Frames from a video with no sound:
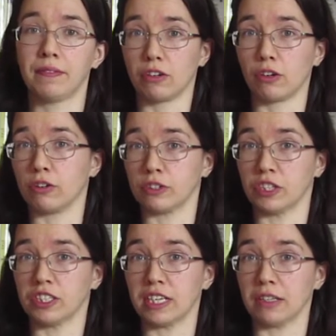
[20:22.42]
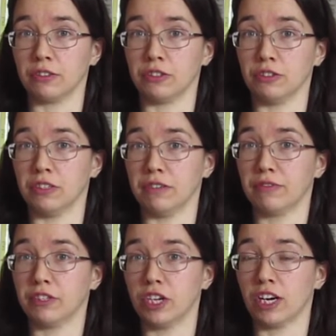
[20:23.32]
Logic tells you that if
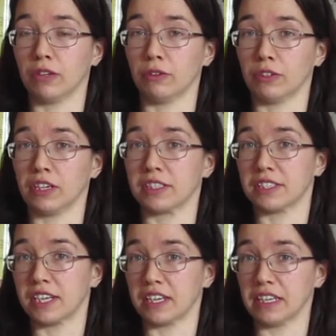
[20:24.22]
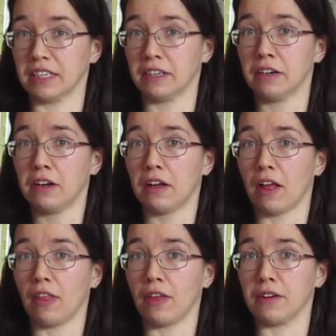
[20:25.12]
the child has died,
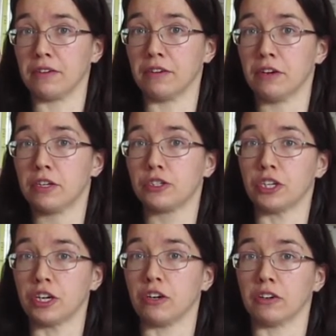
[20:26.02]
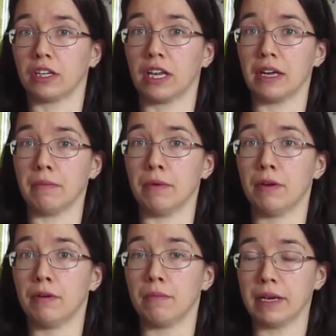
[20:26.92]
then she can't claim
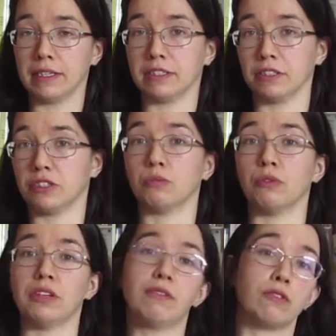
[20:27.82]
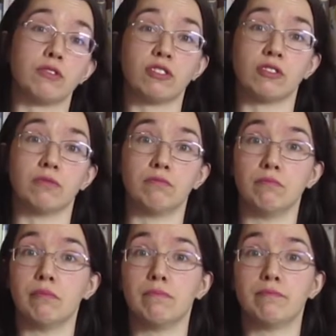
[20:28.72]
maintenance money for a
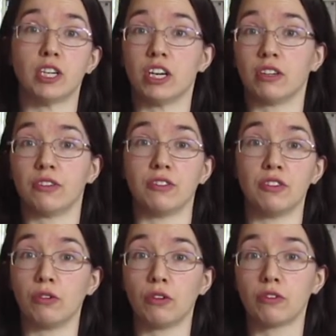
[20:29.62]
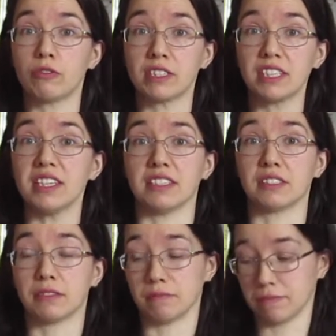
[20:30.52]
child that no longer exists.